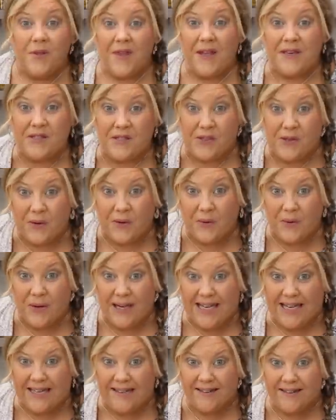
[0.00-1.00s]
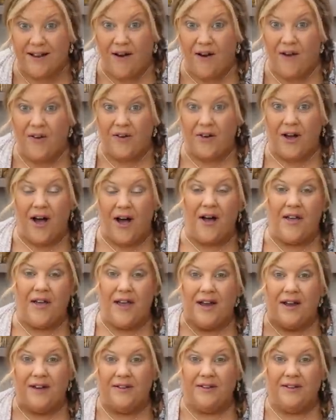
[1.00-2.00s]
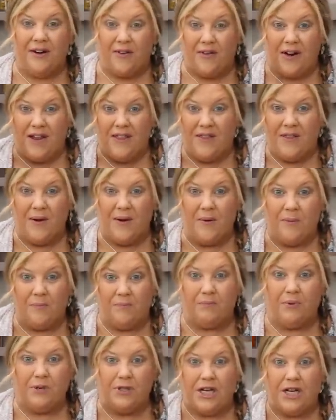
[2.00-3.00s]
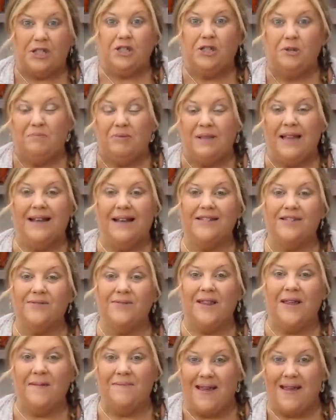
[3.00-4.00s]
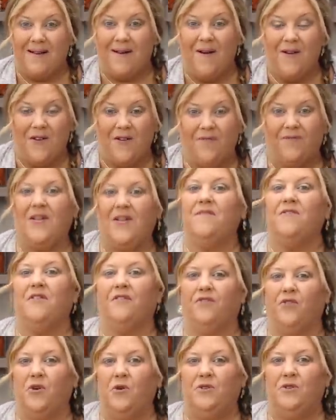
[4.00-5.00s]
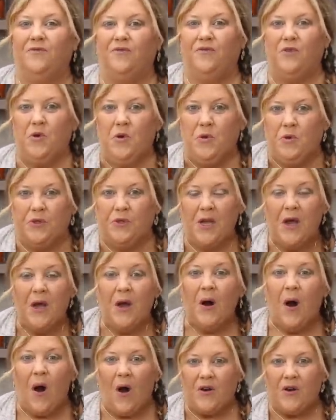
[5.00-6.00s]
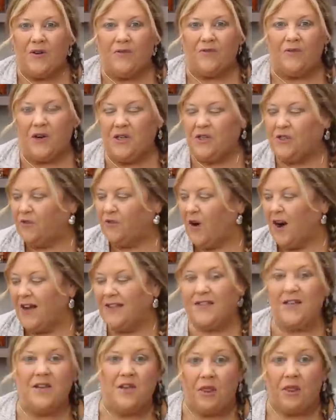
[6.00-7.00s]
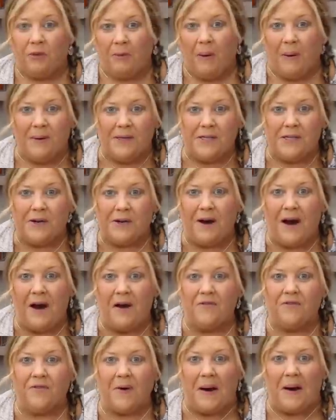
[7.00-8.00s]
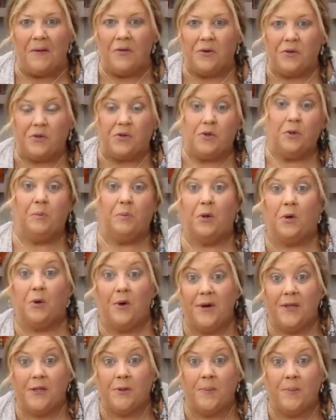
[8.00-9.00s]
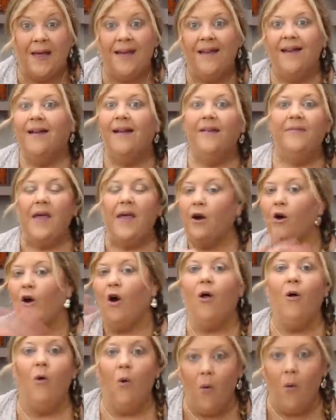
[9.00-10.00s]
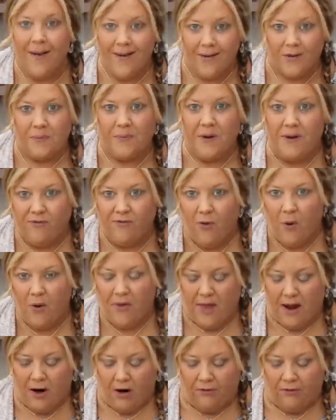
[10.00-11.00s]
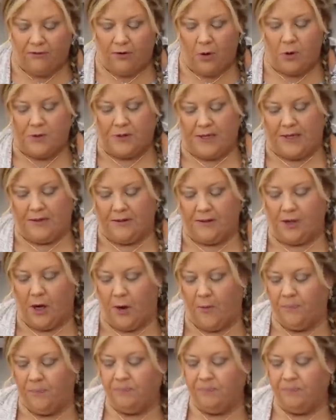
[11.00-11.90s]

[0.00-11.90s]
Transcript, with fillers: what they do in uh, you know, in the production plants where they make all your favorite frozen foods, all your French fries that you throw into your air fryer and they're super crisp. They are all oiled before they are frozen. So,